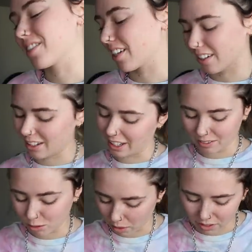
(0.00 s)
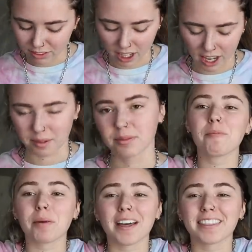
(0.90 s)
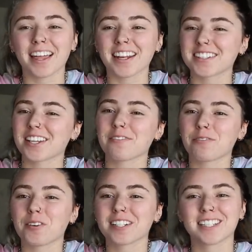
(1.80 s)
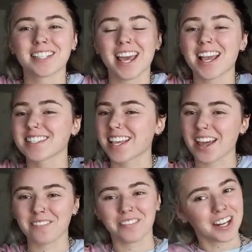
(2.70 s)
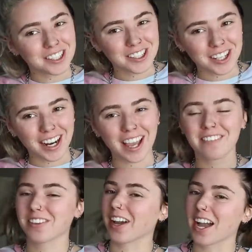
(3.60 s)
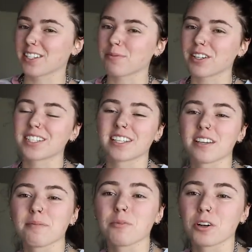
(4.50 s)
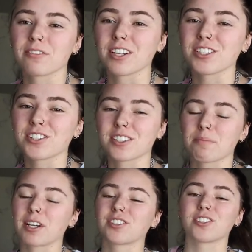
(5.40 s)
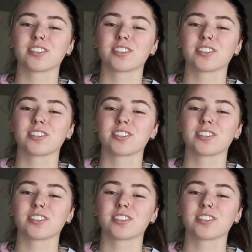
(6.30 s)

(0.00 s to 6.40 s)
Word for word: seen it like 12 times. But that is it for today's adventure. If you guys want to see more adventures, then make sure